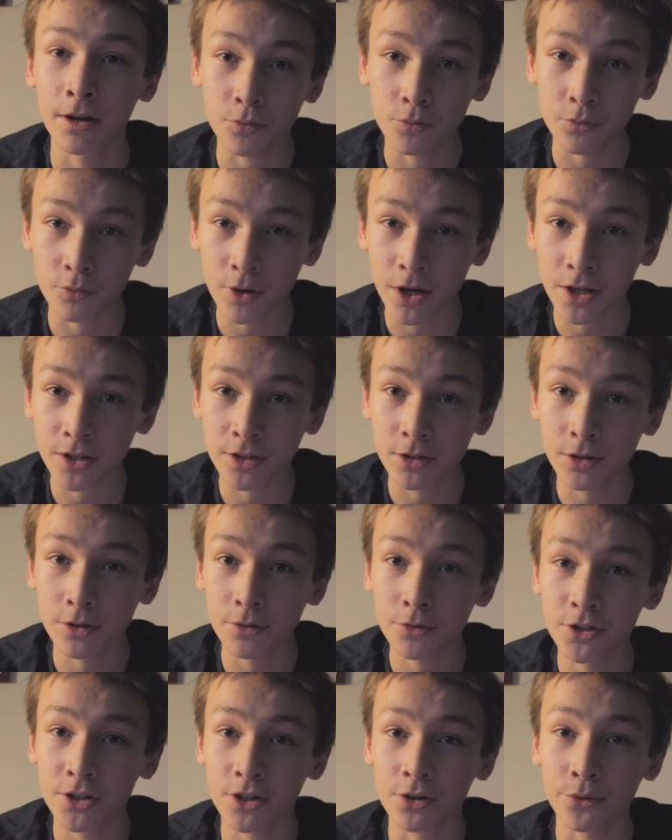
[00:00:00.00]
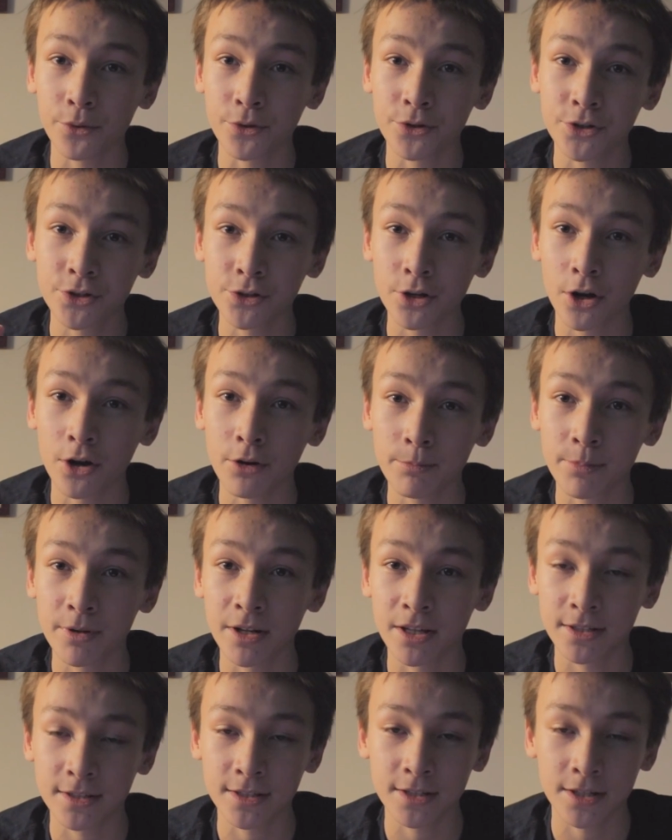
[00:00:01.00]
resolution or
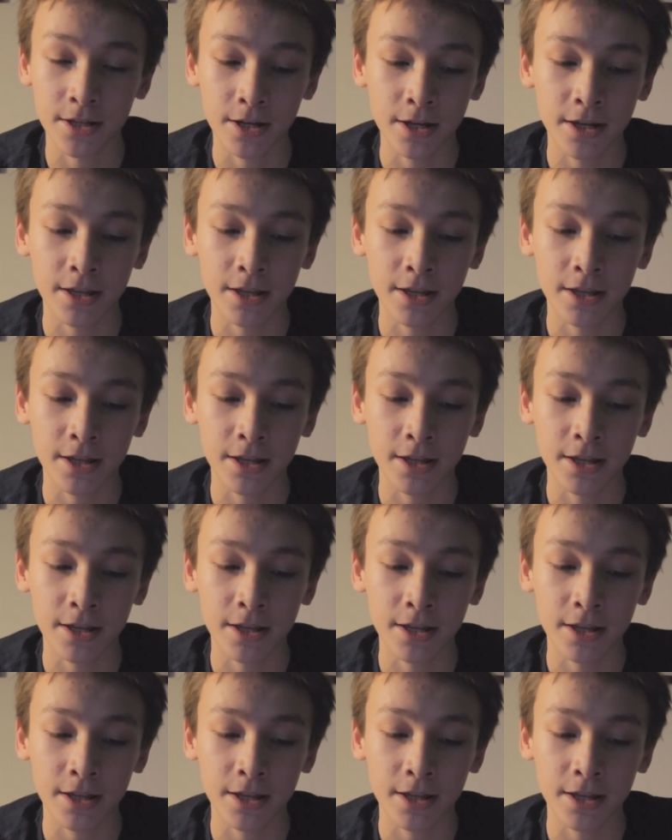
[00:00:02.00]
sharpness